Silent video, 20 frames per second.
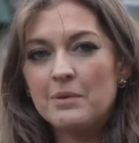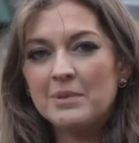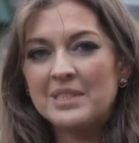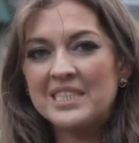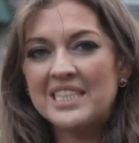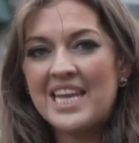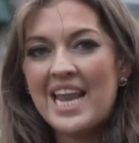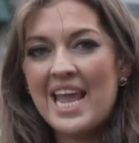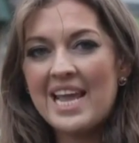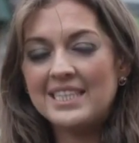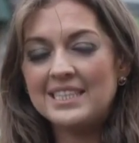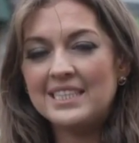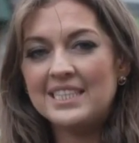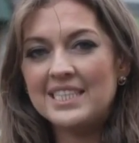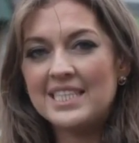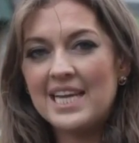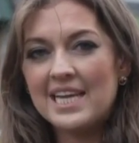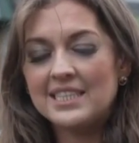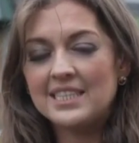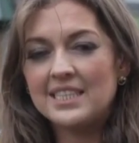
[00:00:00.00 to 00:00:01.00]
It was
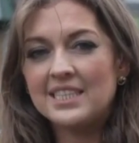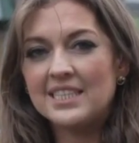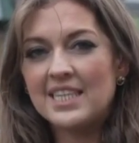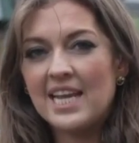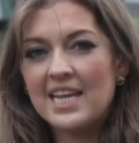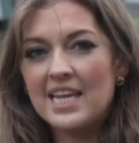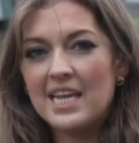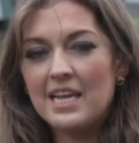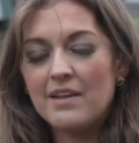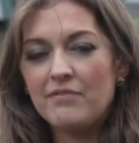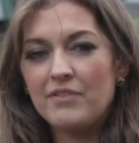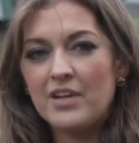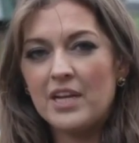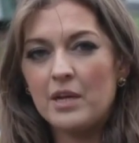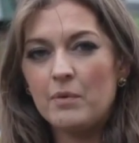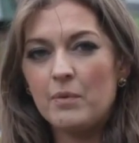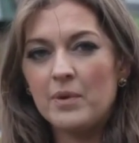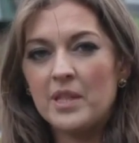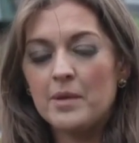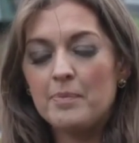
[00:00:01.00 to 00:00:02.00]
late yesterday
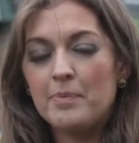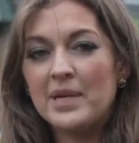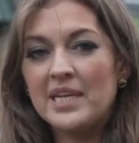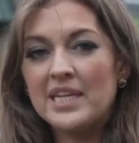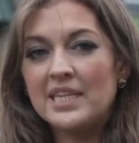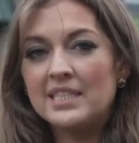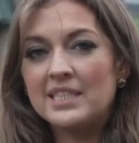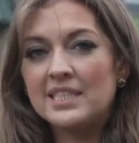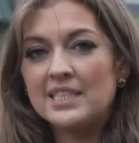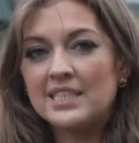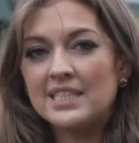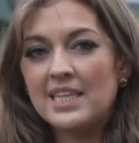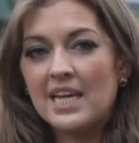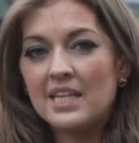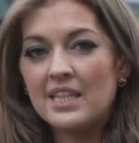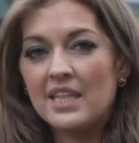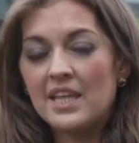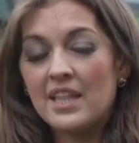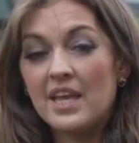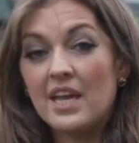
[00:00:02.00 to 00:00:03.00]
evening when the police
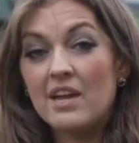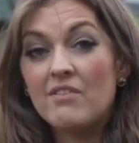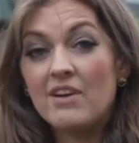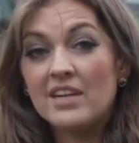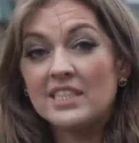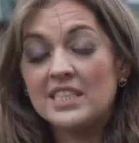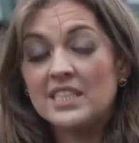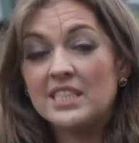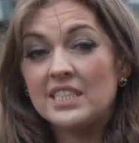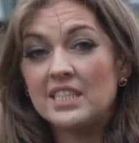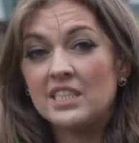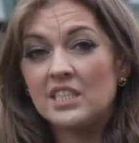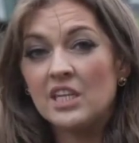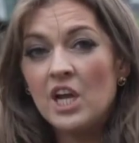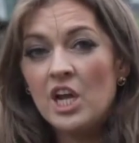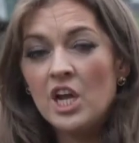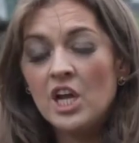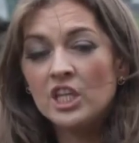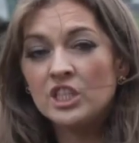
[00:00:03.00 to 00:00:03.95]
say that they arrested